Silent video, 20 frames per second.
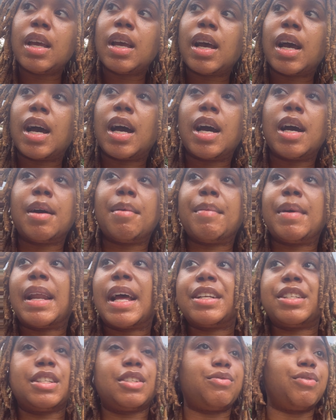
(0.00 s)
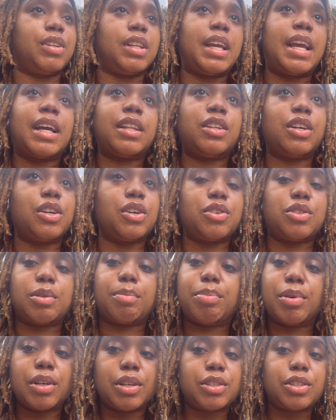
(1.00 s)
And I just really had the urge to
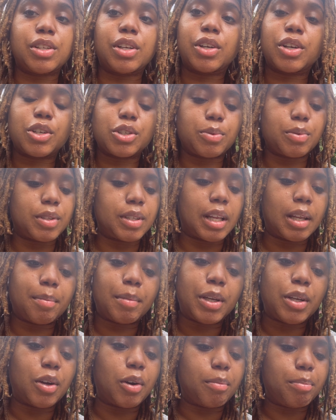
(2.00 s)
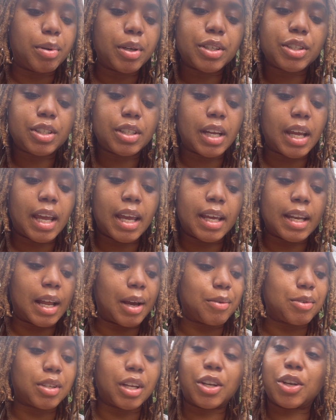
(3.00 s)
push. The nurse was telling me don't push yet. And
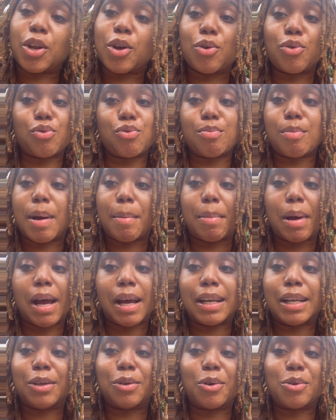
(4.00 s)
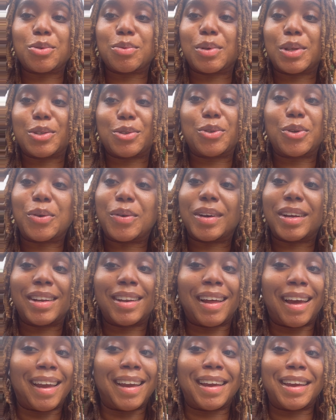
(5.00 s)
I was like, no, my body knows what it's doing.
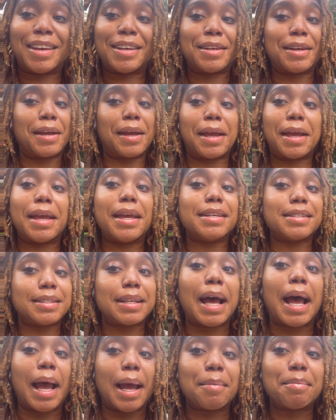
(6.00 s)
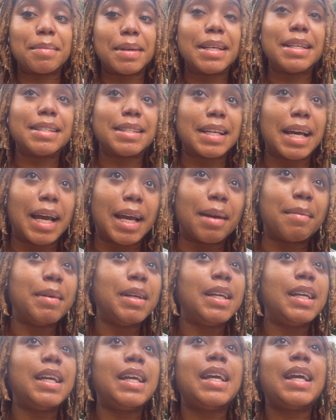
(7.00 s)
Like, it's time. It's time.
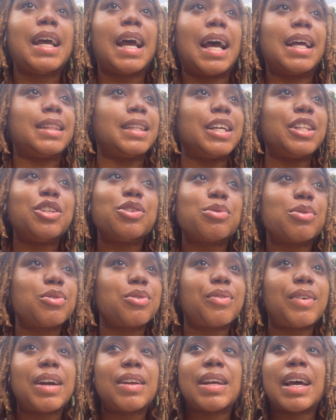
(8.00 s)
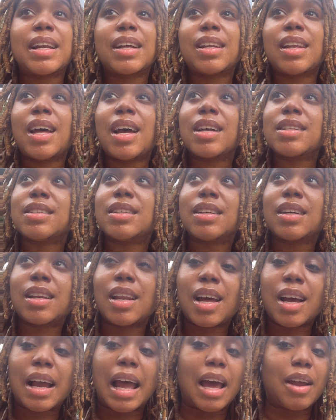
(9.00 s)
I think this was around 9 o'clock, 10
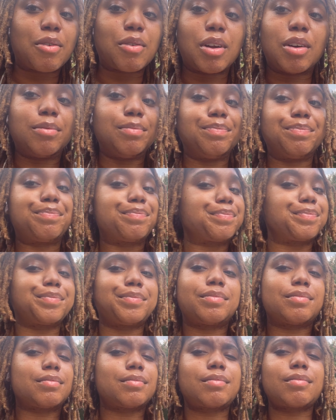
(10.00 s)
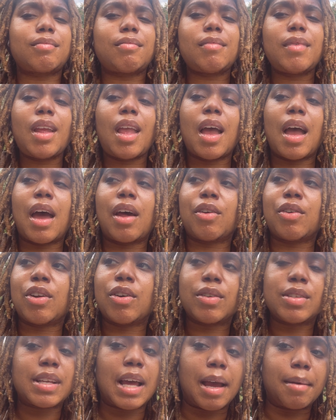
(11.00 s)
o'clock. I don't know. I don't
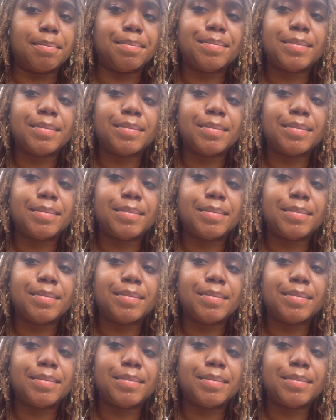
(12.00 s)
know the time.